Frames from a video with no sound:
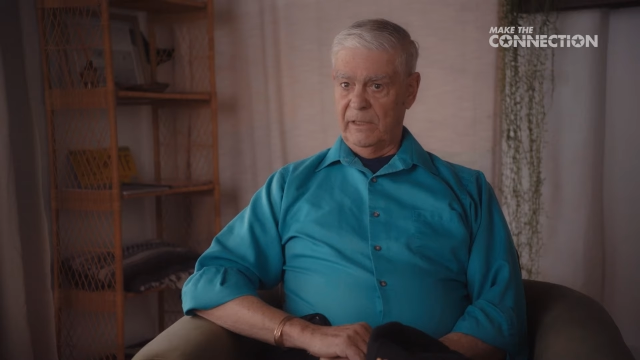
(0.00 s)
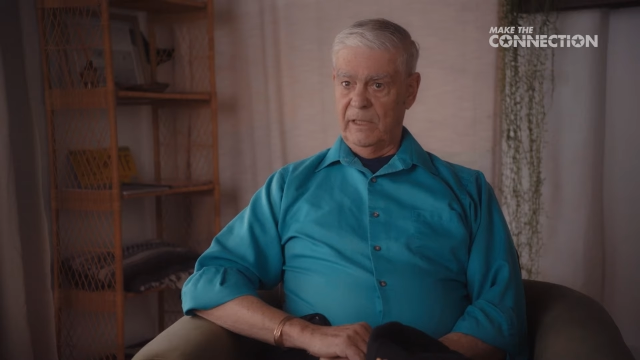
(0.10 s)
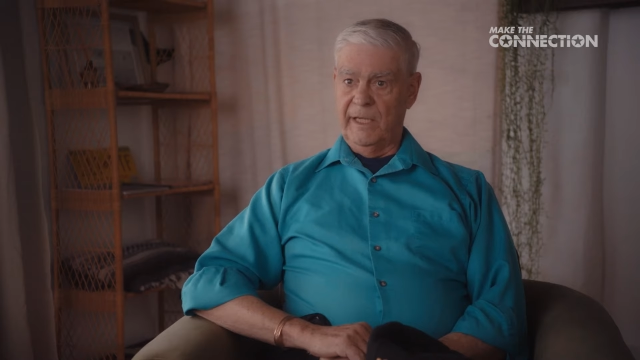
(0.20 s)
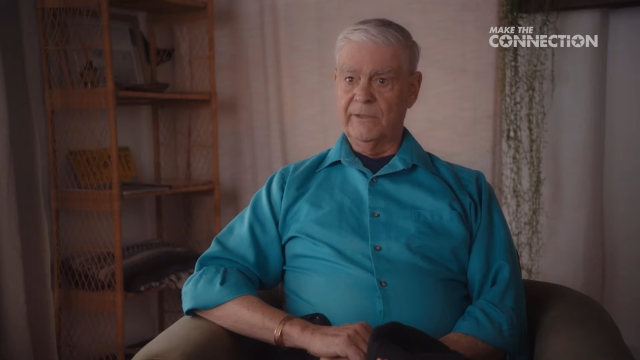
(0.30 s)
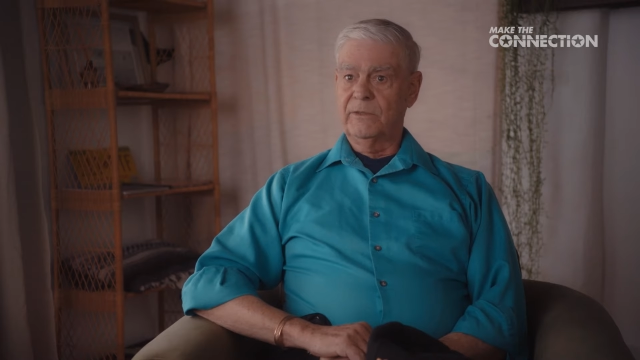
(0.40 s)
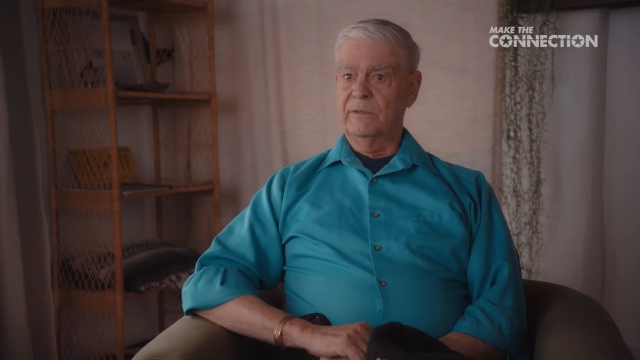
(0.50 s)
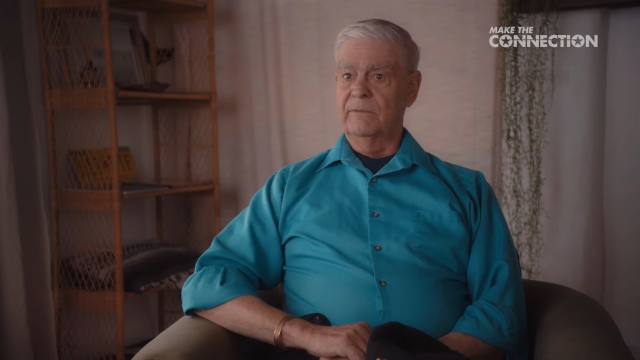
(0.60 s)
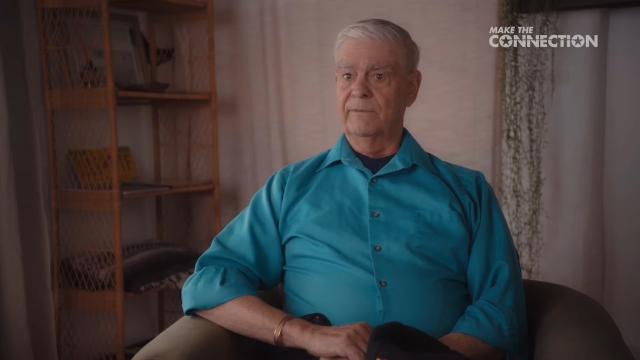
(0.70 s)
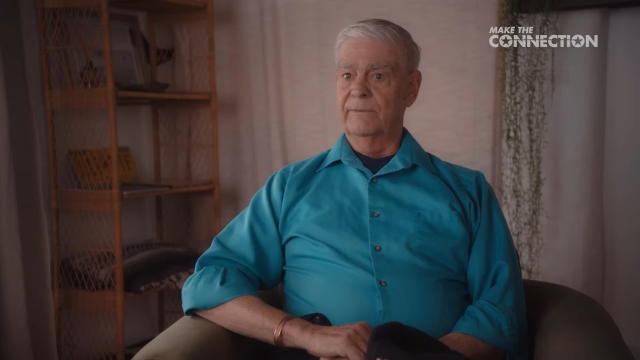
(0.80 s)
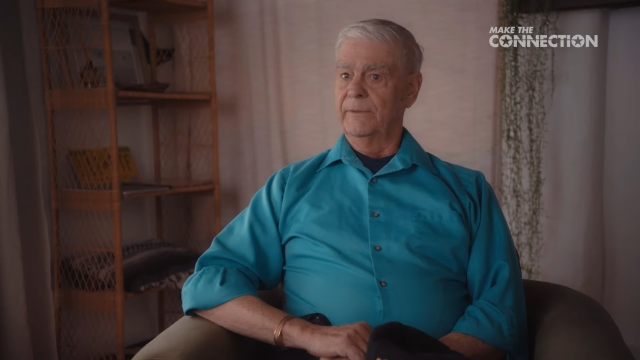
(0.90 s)
clashed
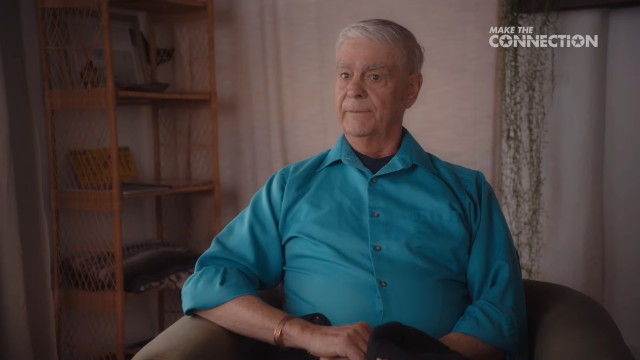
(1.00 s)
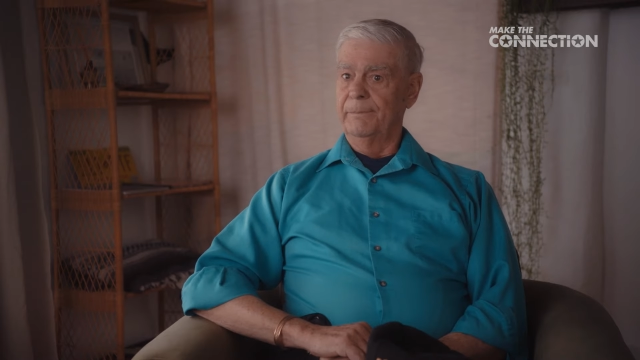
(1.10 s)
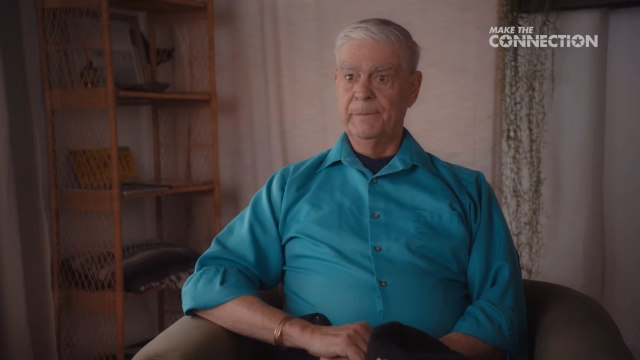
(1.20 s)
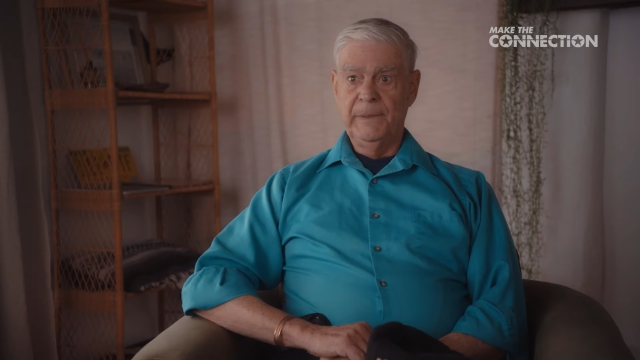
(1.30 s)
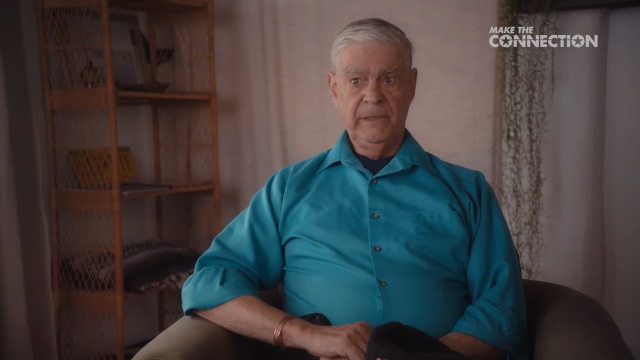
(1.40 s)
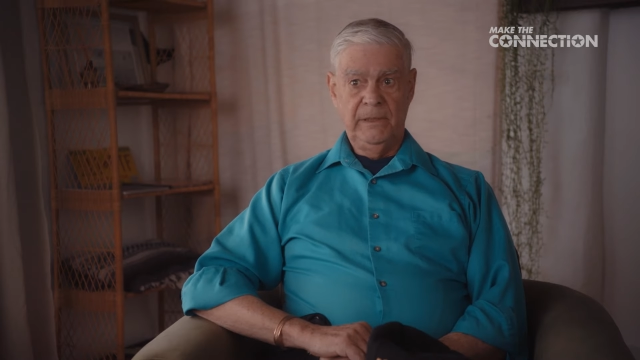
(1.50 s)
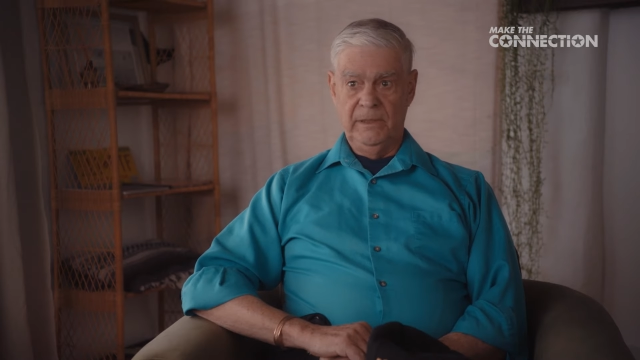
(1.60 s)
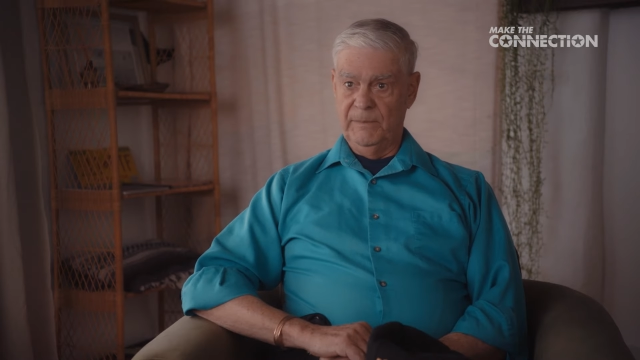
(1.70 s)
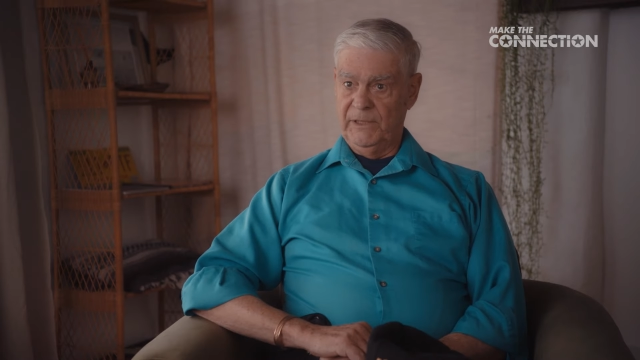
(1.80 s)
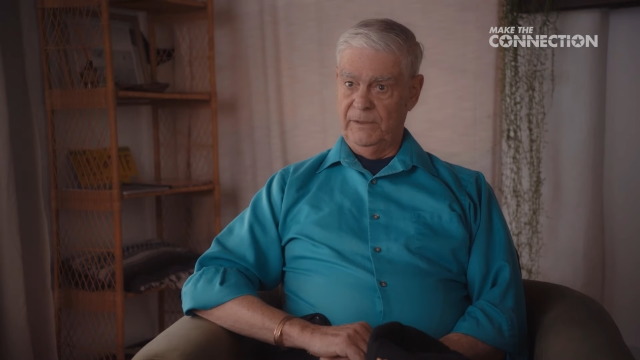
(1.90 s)
for
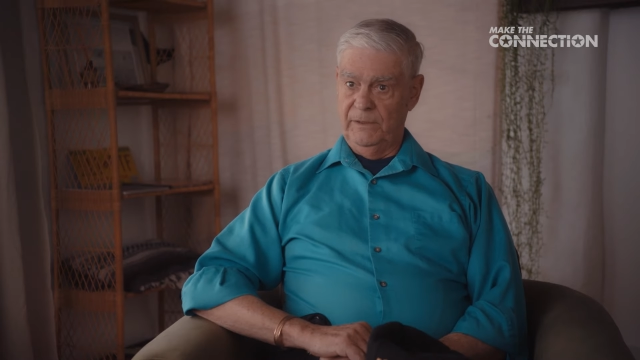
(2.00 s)
many, many